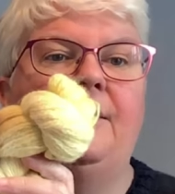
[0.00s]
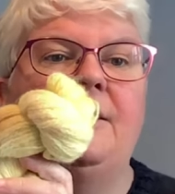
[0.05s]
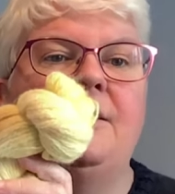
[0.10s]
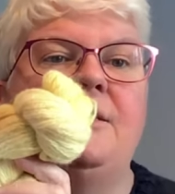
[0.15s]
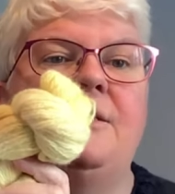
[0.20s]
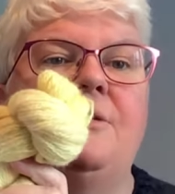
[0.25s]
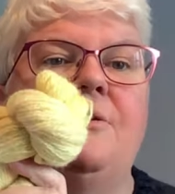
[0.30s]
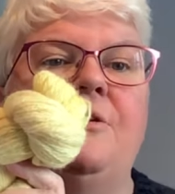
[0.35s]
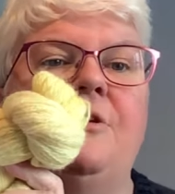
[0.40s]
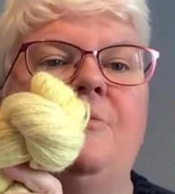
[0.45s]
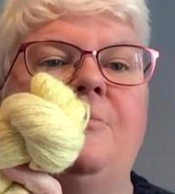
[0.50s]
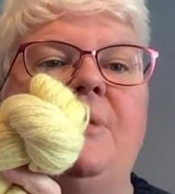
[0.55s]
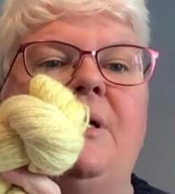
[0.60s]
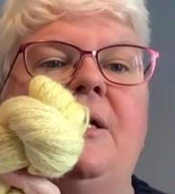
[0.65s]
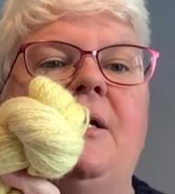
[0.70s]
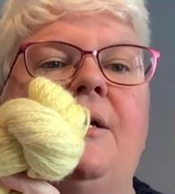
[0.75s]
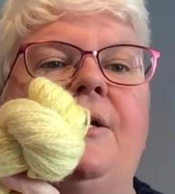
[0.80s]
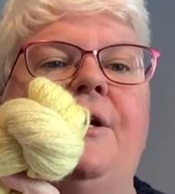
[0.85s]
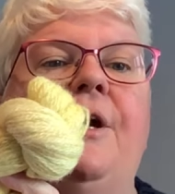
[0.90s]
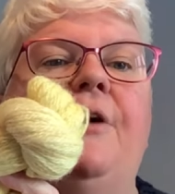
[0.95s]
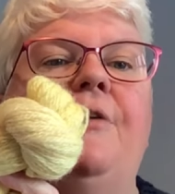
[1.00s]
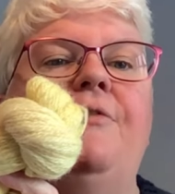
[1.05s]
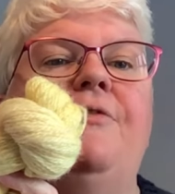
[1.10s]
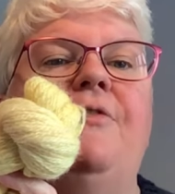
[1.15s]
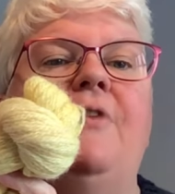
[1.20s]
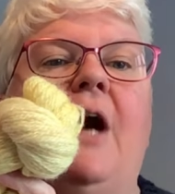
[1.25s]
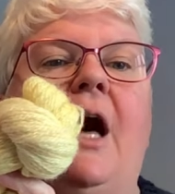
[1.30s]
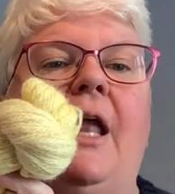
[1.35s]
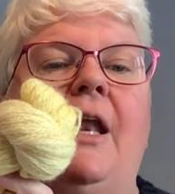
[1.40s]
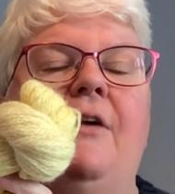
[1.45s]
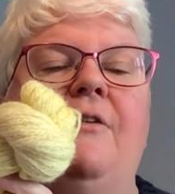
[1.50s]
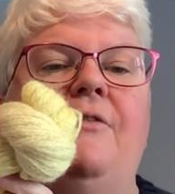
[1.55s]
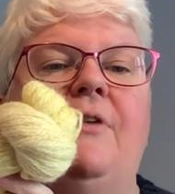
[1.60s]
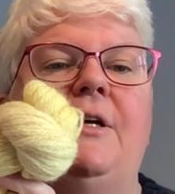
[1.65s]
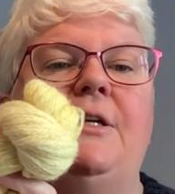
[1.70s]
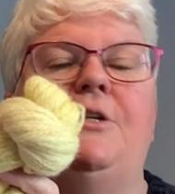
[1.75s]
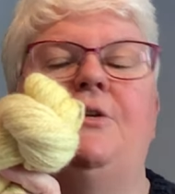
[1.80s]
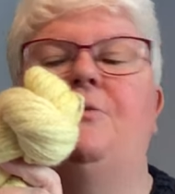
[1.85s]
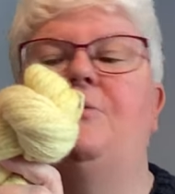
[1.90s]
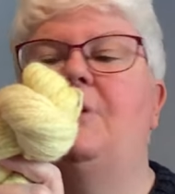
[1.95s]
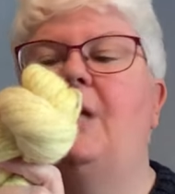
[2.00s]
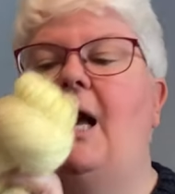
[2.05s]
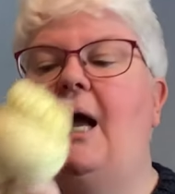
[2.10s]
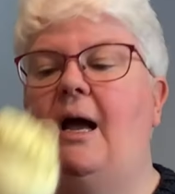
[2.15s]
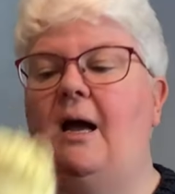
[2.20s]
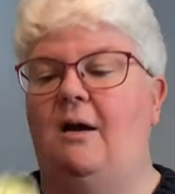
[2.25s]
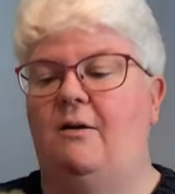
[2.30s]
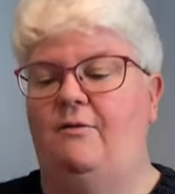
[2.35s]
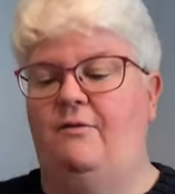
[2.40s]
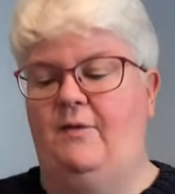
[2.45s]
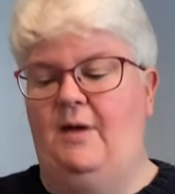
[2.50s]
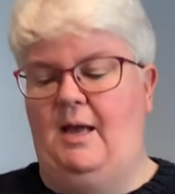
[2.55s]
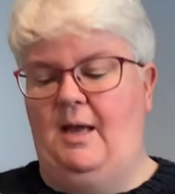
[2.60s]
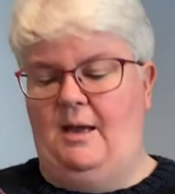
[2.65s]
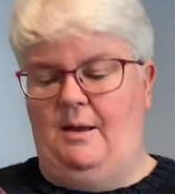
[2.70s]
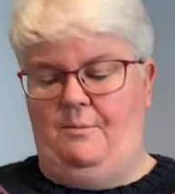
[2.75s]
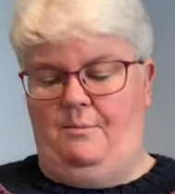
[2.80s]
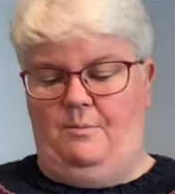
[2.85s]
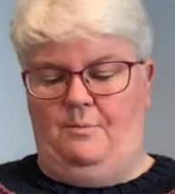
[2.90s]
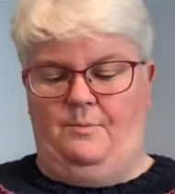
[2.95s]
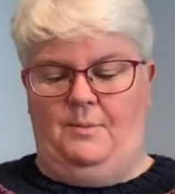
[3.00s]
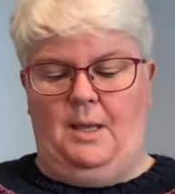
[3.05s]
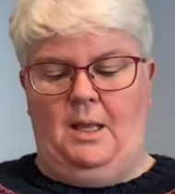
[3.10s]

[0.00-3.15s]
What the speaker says: this is going to be enough. And if I don't have, no,